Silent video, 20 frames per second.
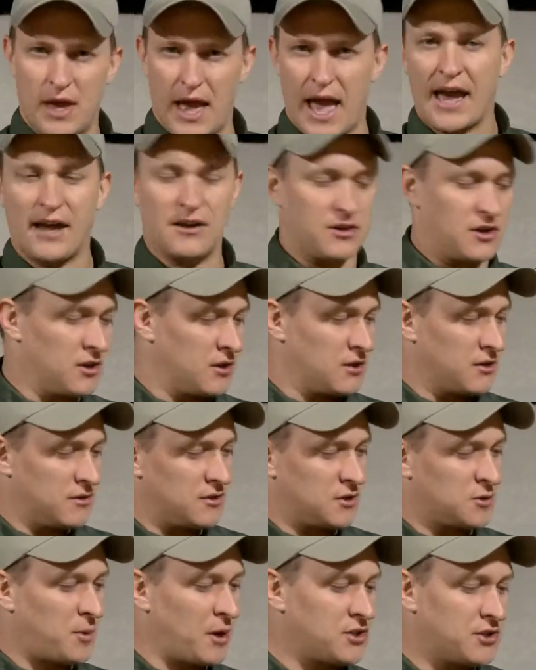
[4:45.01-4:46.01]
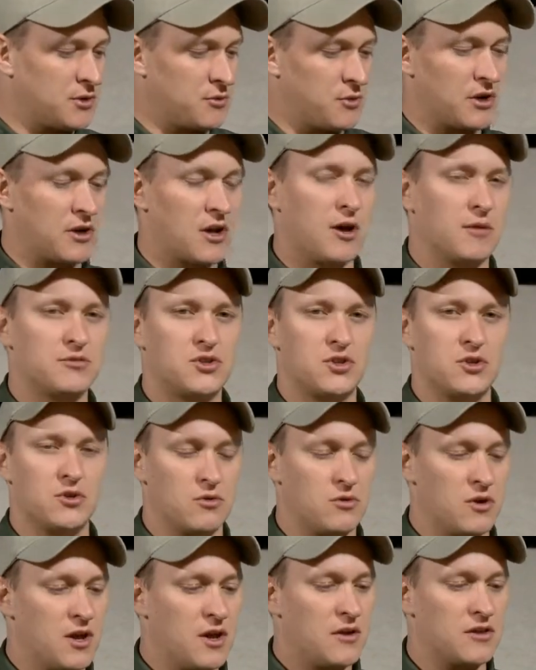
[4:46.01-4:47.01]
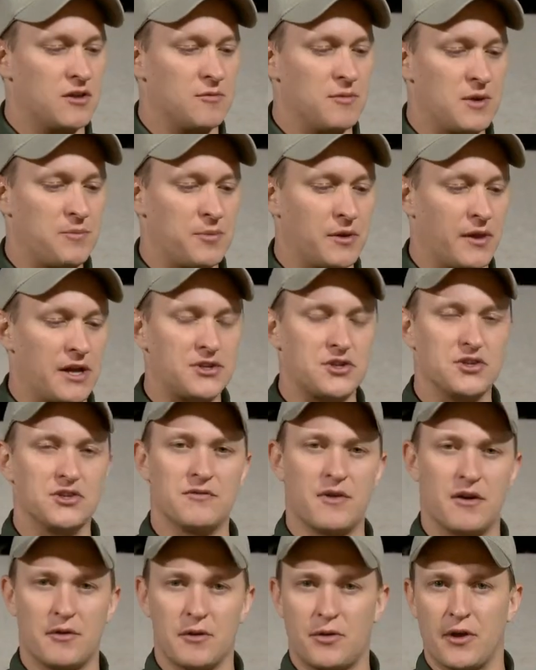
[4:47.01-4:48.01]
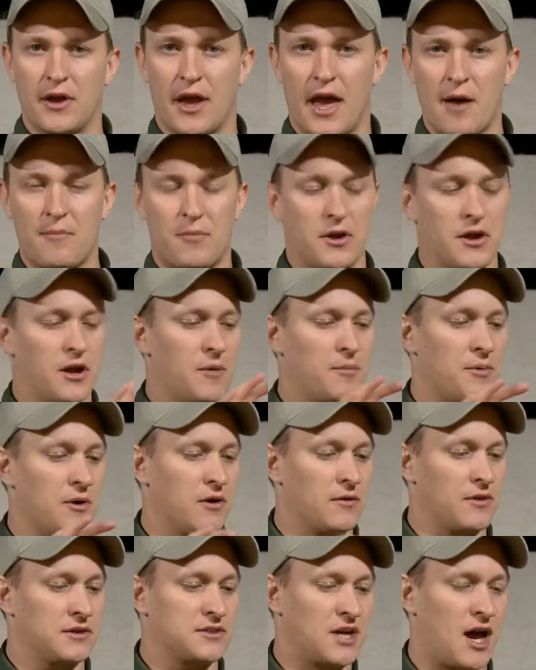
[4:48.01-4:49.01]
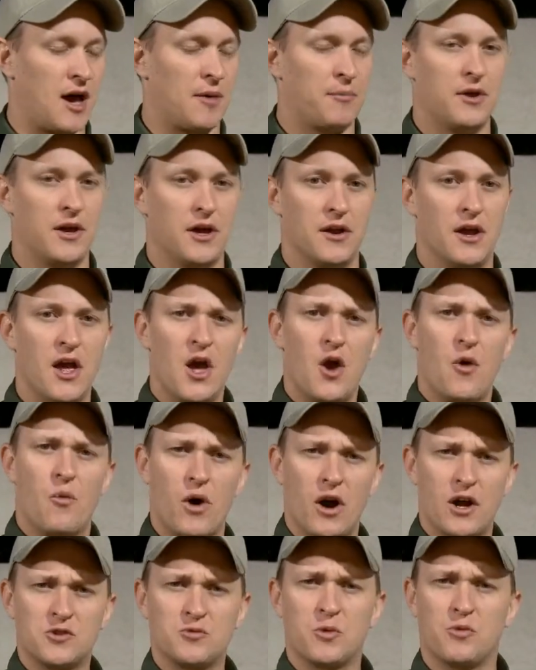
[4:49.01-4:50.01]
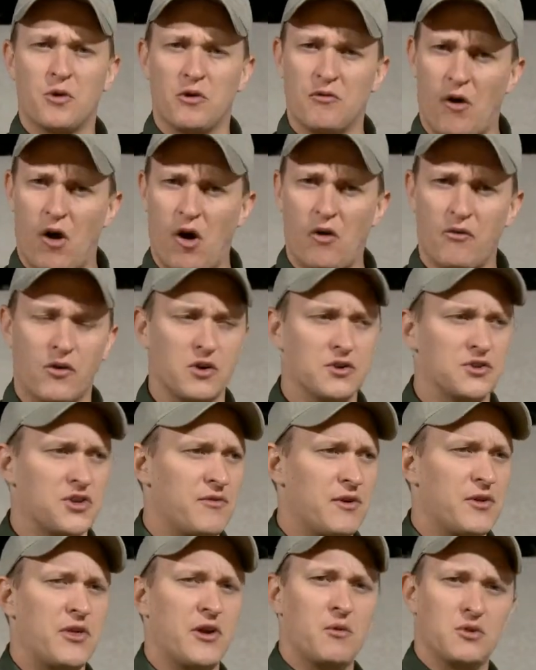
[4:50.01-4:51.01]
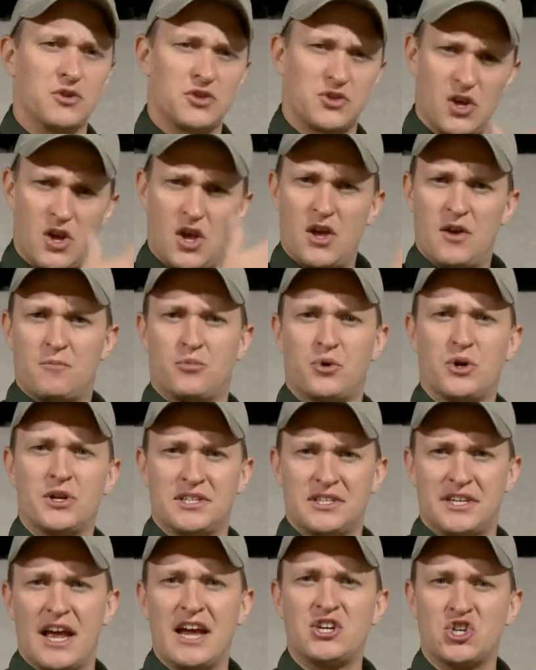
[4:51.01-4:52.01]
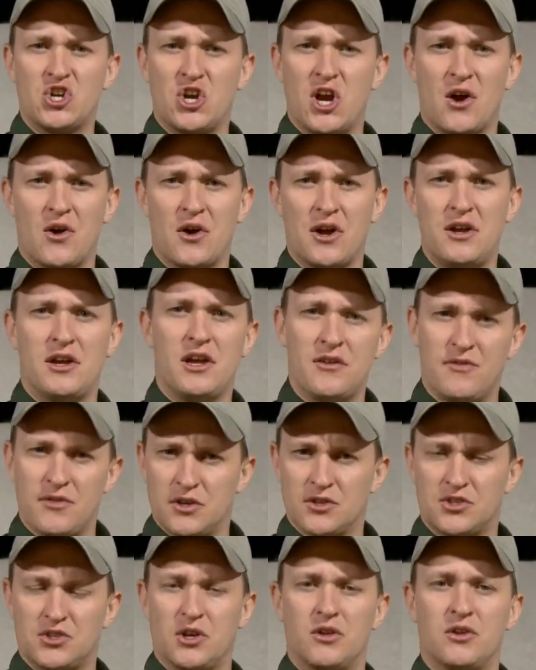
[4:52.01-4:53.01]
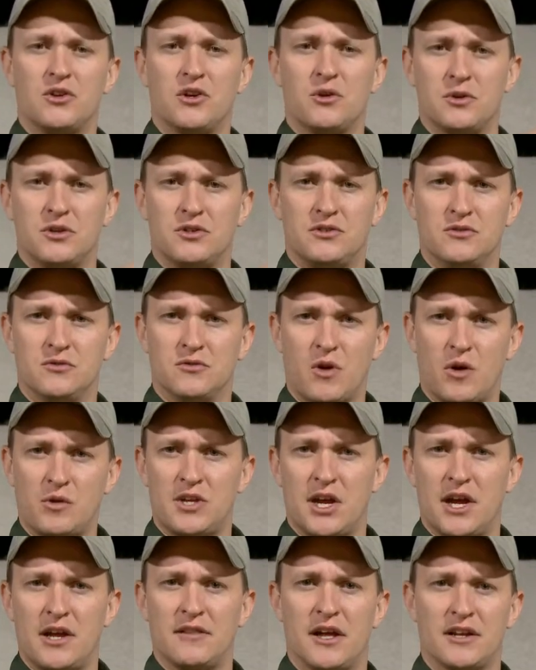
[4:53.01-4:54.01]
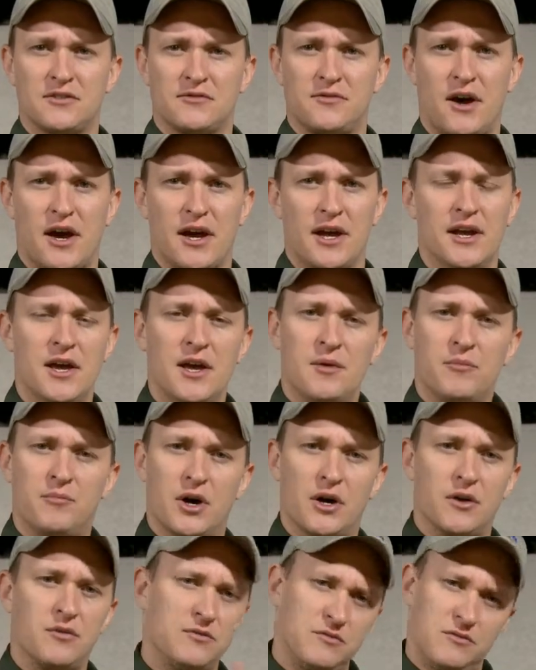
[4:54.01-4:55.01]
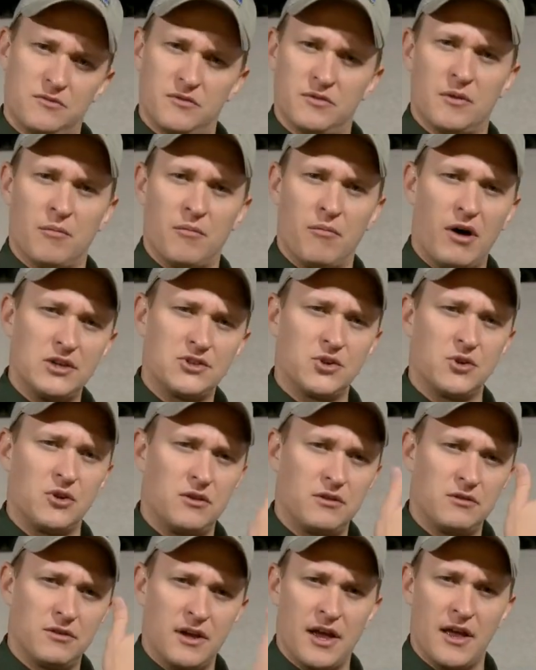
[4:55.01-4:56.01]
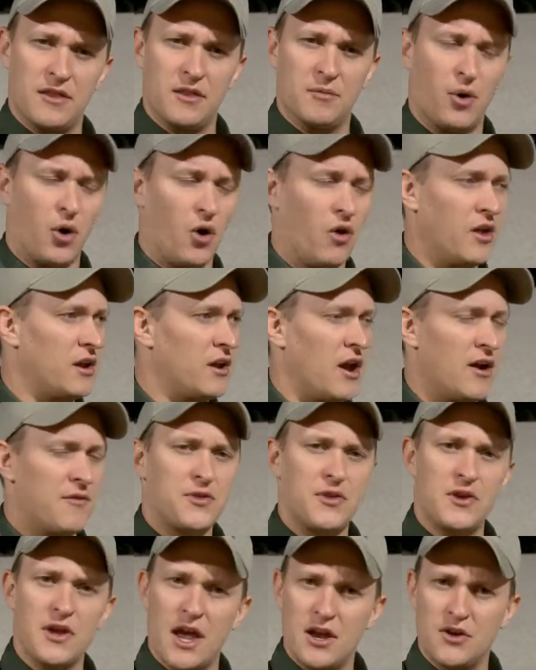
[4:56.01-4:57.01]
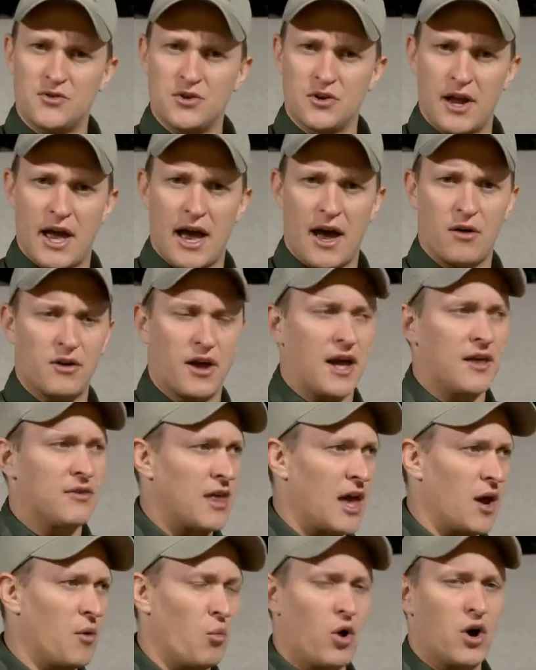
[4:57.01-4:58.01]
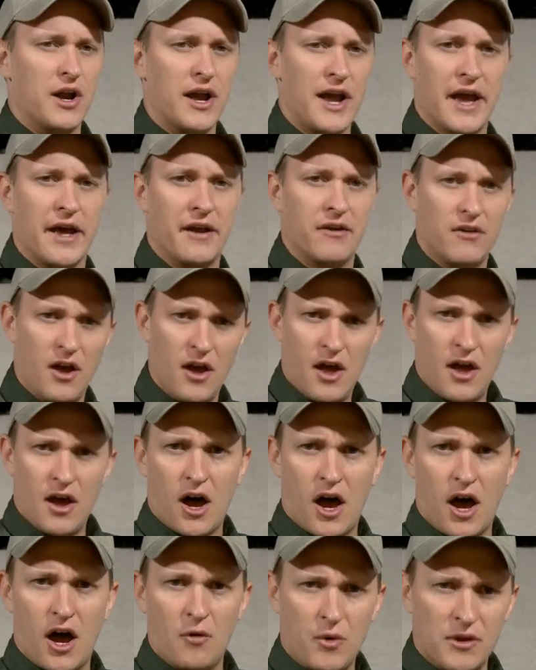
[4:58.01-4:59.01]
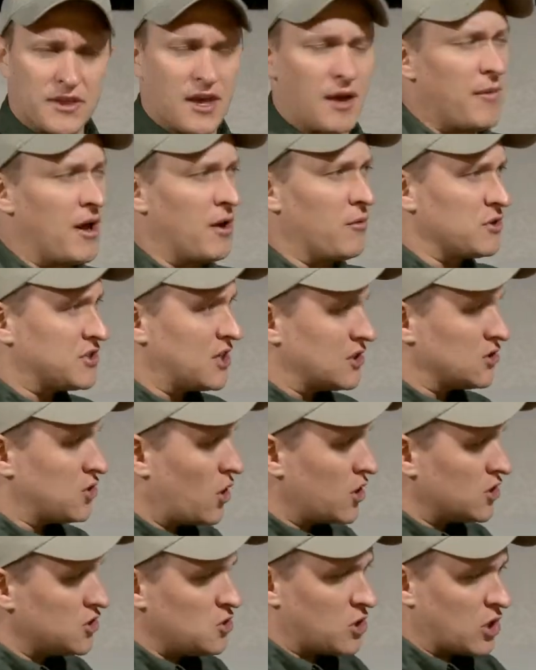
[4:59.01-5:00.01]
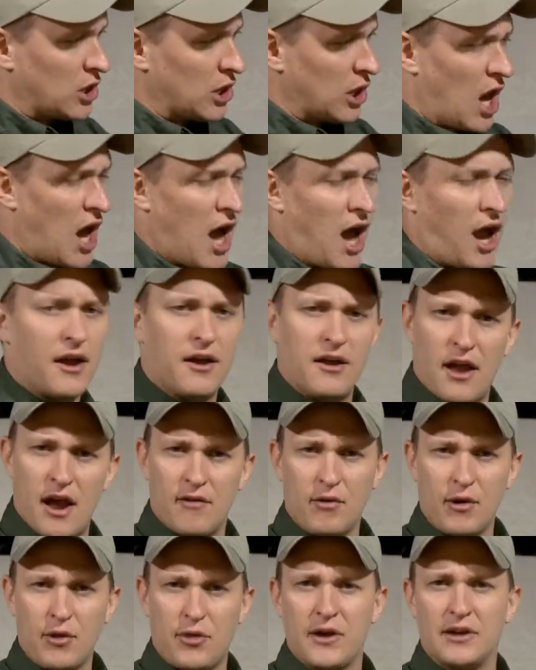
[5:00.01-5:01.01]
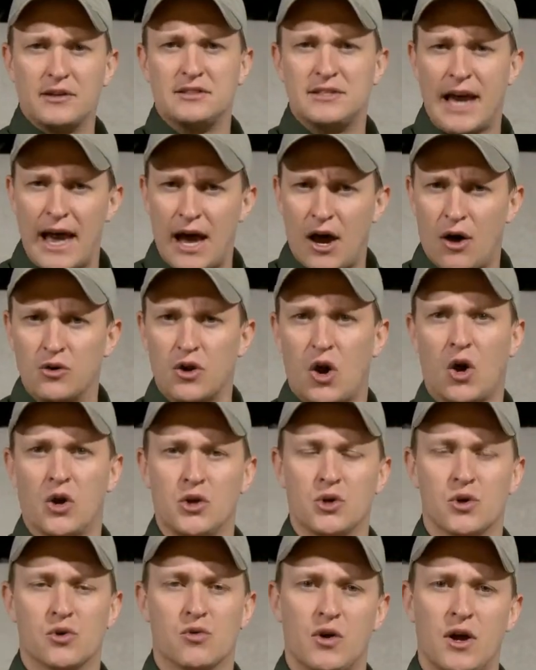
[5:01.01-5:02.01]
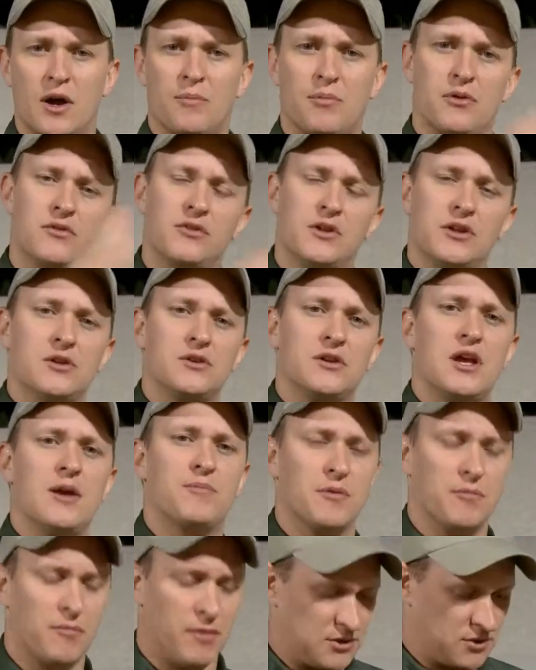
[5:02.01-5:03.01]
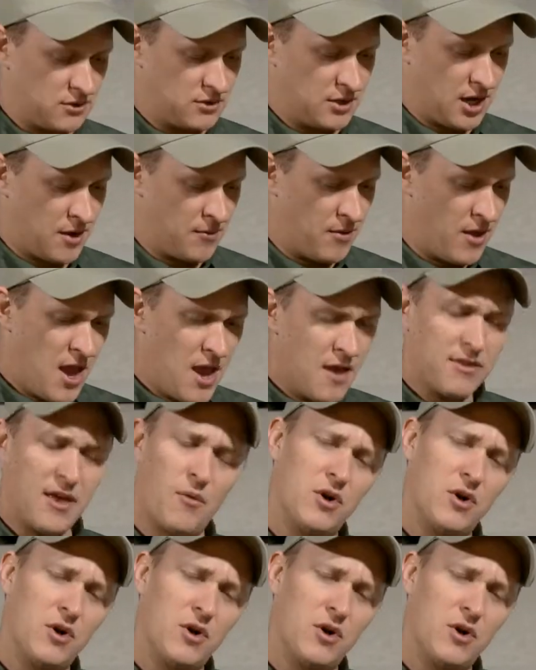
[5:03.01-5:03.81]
and especially when it comes to the manipulations of everything happening up here on the top end. Whereas with revolvers, everything was pretty stationary. Even the cylinder would rotate, and that's fine. But the muzzle and the bullet, everything entered out at that one end. And what that meant was that as long as you could lock everything down on your grip, then you'd keep the muzzle down. That